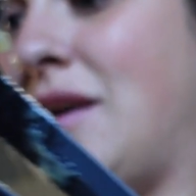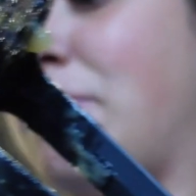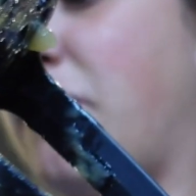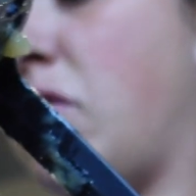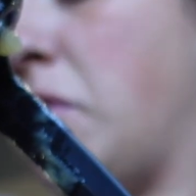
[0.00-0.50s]
eat
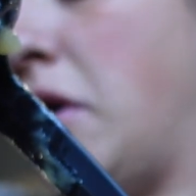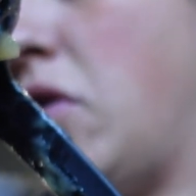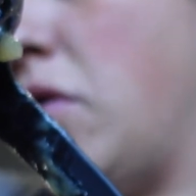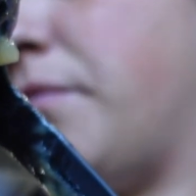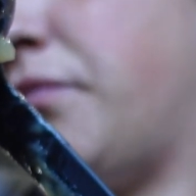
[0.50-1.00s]
before we
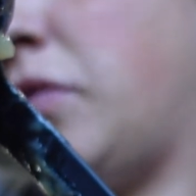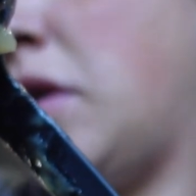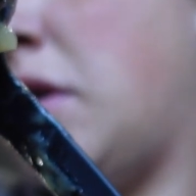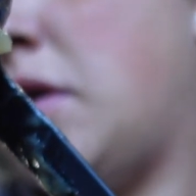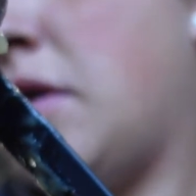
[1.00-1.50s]
go
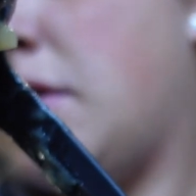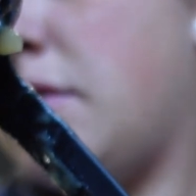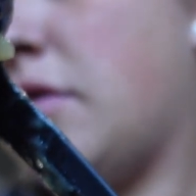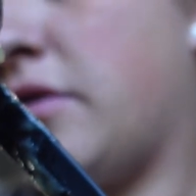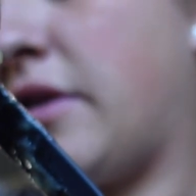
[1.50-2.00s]

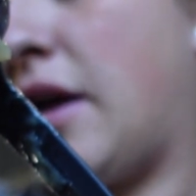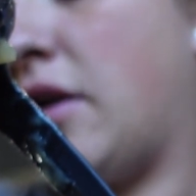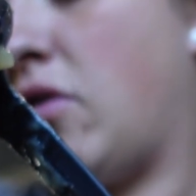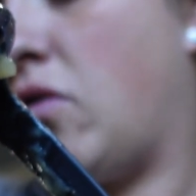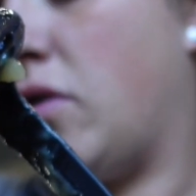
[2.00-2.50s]
because I got
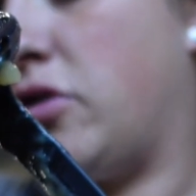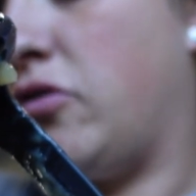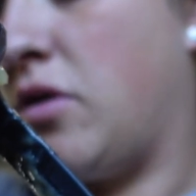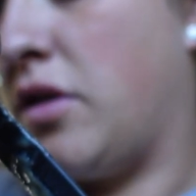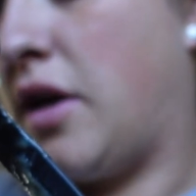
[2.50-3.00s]
to go and
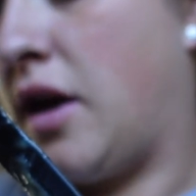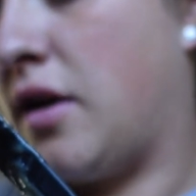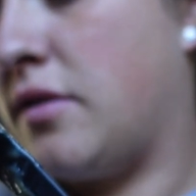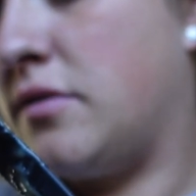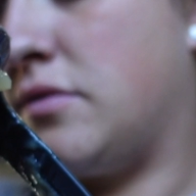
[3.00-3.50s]
do all
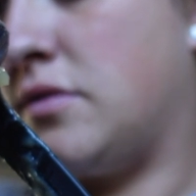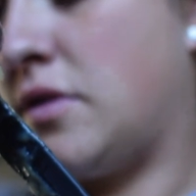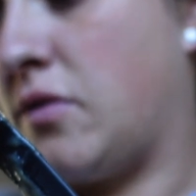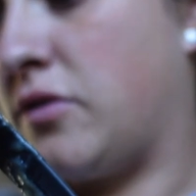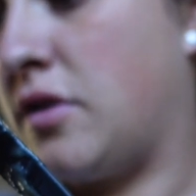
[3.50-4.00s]
that.
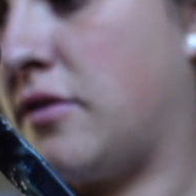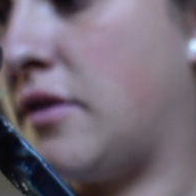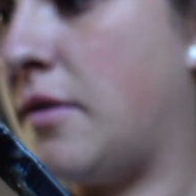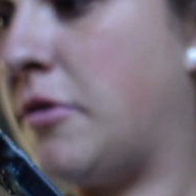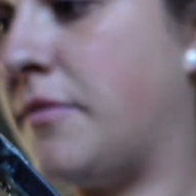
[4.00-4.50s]
I was going to
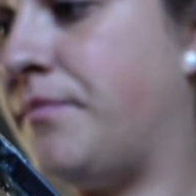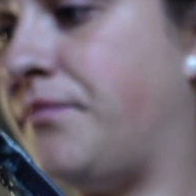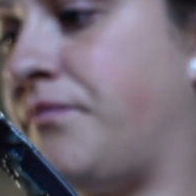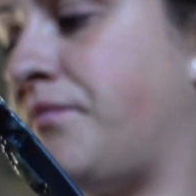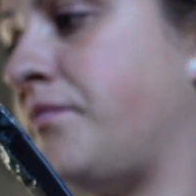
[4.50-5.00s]
say,
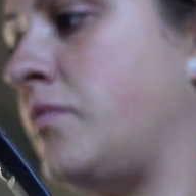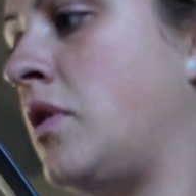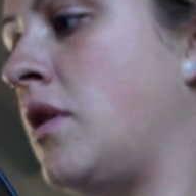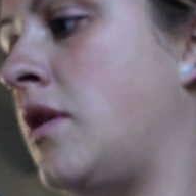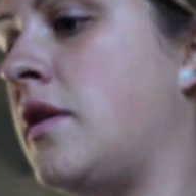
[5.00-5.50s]
but
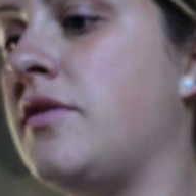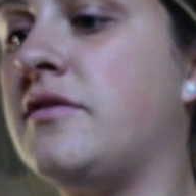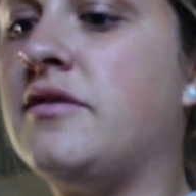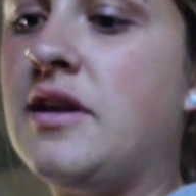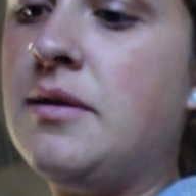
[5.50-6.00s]

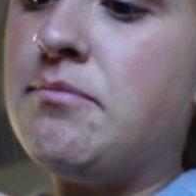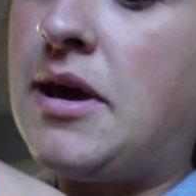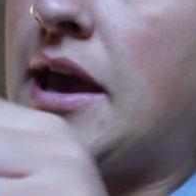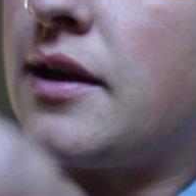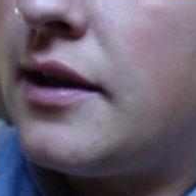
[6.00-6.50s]
this didn't
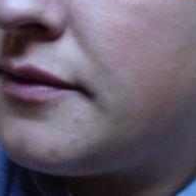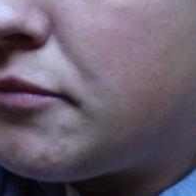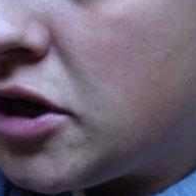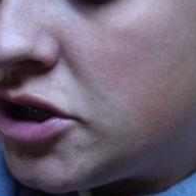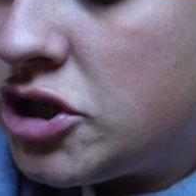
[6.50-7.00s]
make as
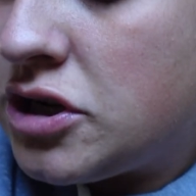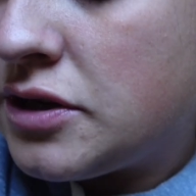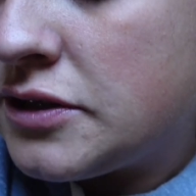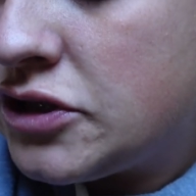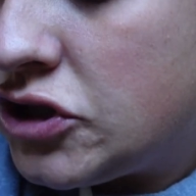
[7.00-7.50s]
much
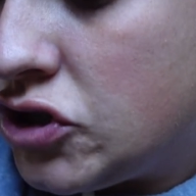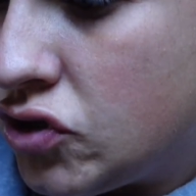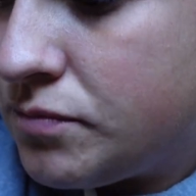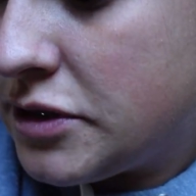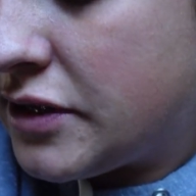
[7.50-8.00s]

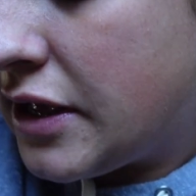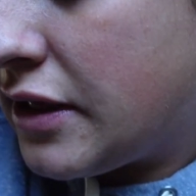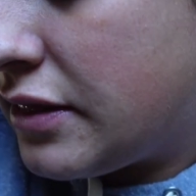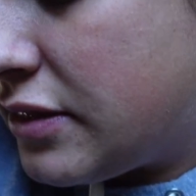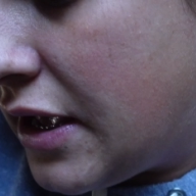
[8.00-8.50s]
soup as I
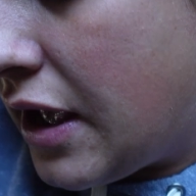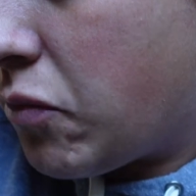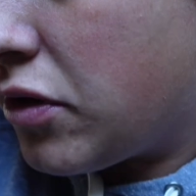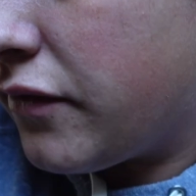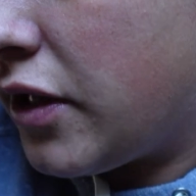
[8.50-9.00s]
think I
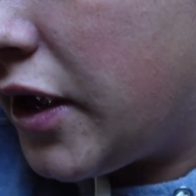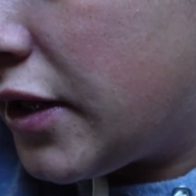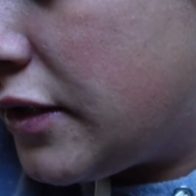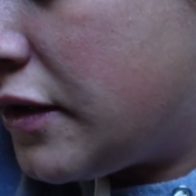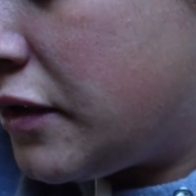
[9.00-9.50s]
would have liked.